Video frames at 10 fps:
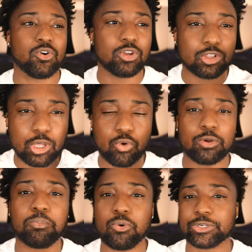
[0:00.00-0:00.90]
on the lower
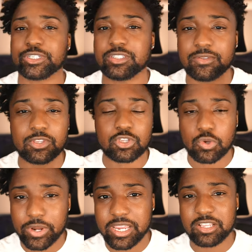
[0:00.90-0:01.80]
portions of the
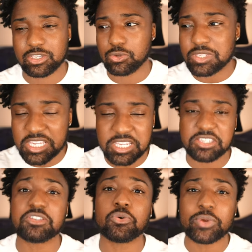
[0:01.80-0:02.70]
screen, so it's
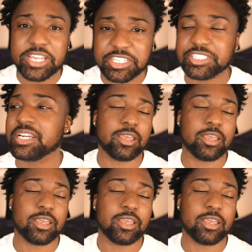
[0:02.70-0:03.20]
easy to reach.